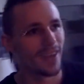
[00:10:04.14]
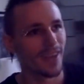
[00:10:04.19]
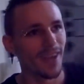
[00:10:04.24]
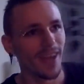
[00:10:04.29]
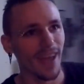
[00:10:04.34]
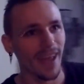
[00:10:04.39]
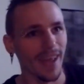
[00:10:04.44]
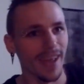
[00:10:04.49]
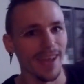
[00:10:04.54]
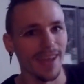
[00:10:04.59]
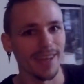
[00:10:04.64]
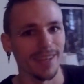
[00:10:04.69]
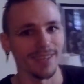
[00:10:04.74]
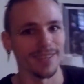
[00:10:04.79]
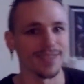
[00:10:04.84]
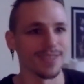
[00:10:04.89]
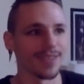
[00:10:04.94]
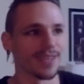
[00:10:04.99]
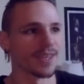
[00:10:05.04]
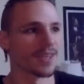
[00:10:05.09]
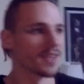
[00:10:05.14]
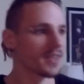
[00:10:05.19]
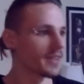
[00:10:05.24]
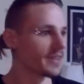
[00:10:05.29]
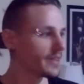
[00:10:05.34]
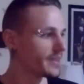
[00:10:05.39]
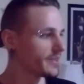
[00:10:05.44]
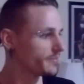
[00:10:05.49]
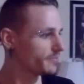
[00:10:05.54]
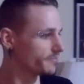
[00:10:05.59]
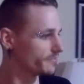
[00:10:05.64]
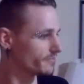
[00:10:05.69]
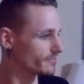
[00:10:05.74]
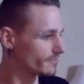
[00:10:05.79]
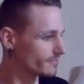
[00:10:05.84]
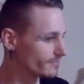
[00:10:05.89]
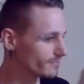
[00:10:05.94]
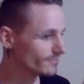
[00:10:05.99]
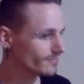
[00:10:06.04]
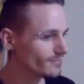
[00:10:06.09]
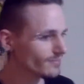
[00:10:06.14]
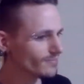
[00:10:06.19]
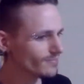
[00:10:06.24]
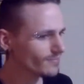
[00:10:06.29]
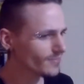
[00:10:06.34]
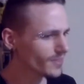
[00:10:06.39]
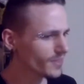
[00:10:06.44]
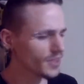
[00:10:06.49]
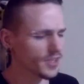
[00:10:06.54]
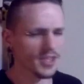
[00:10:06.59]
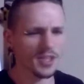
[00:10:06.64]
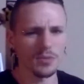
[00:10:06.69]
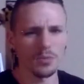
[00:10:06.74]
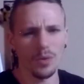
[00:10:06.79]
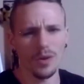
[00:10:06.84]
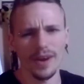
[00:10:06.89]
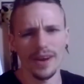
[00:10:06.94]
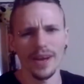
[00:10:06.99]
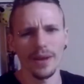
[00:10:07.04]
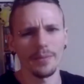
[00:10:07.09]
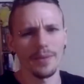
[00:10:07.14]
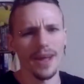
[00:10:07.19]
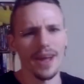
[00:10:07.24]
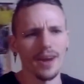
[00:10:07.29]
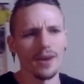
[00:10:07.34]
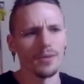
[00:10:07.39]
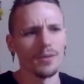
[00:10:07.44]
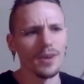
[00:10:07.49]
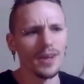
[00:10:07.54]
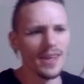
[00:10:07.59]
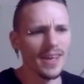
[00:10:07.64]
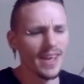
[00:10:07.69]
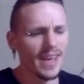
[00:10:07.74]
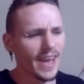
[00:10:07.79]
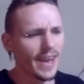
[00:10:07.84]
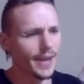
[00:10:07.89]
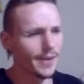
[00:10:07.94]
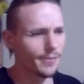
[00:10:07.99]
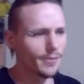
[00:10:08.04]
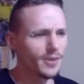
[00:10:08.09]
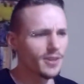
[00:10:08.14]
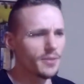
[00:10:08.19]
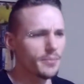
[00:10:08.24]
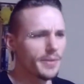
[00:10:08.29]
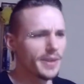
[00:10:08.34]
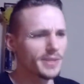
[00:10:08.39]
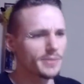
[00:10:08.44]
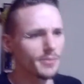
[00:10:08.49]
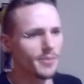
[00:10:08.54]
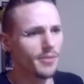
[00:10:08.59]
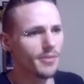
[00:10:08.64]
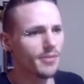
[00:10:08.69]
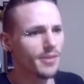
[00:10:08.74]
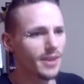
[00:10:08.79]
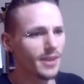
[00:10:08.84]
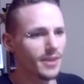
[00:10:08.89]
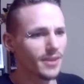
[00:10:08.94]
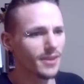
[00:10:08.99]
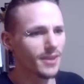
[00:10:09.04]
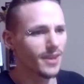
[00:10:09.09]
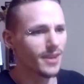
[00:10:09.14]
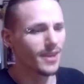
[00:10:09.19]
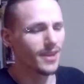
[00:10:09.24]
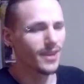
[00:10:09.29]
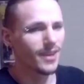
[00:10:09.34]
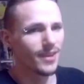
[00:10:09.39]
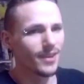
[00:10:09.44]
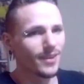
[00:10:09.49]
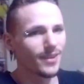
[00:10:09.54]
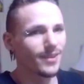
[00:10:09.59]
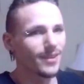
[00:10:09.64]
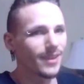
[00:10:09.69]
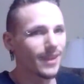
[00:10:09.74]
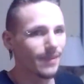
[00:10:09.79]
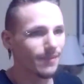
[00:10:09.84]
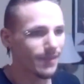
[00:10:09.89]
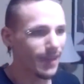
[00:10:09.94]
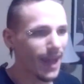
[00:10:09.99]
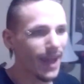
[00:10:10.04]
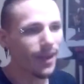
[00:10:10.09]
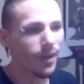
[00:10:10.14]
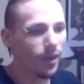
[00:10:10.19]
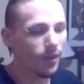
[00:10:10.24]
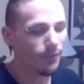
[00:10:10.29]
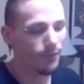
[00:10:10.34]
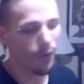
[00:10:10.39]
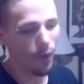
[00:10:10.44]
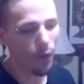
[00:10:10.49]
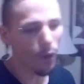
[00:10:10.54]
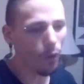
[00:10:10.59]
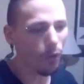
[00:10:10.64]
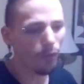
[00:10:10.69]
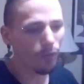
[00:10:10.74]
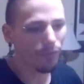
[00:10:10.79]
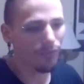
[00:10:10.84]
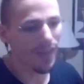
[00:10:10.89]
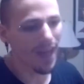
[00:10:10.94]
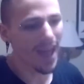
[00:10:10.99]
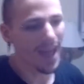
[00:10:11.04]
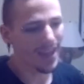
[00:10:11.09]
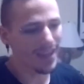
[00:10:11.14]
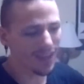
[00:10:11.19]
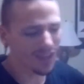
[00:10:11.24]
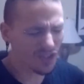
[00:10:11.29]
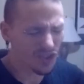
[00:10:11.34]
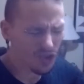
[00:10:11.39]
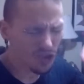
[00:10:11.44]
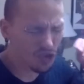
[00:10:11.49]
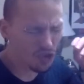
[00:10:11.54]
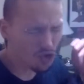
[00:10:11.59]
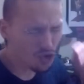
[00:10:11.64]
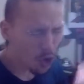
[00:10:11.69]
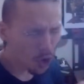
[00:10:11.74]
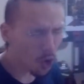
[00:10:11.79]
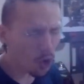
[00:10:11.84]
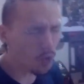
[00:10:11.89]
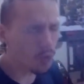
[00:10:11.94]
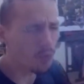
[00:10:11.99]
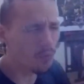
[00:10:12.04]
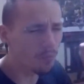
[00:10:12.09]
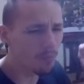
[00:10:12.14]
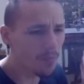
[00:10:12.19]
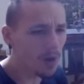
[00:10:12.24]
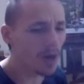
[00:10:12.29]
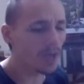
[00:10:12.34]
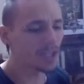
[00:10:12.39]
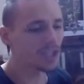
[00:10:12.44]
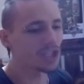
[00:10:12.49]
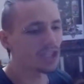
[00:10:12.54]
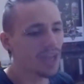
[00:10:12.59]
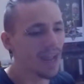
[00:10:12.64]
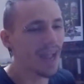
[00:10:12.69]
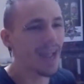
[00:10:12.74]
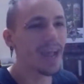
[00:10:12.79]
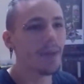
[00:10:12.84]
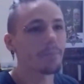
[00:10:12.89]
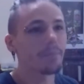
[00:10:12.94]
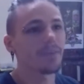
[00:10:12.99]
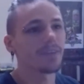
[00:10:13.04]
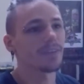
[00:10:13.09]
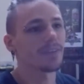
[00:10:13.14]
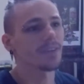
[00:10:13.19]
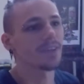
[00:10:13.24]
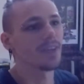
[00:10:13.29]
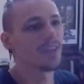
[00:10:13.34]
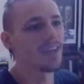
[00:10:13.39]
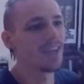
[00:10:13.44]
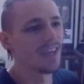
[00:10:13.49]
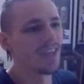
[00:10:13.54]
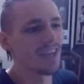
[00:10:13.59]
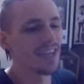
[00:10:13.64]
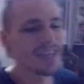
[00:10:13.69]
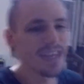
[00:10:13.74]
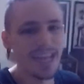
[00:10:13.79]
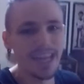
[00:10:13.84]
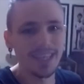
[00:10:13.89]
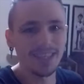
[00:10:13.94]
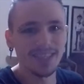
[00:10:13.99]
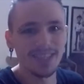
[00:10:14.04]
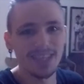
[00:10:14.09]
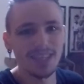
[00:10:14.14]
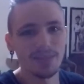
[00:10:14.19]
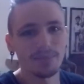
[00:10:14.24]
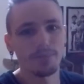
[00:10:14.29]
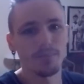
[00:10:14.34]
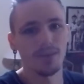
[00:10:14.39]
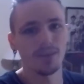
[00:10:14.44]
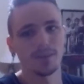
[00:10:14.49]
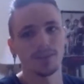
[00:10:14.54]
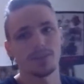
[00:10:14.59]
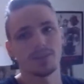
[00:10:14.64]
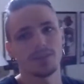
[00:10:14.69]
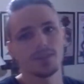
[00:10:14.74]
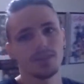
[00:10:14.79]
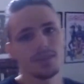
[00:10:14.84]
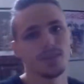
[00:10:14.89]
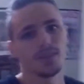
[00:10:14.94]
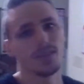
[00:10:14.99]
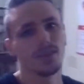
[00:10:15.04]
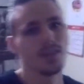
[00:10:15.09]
and this is where I am now. And it really makes me think, if all of that, so much happened in 18 months,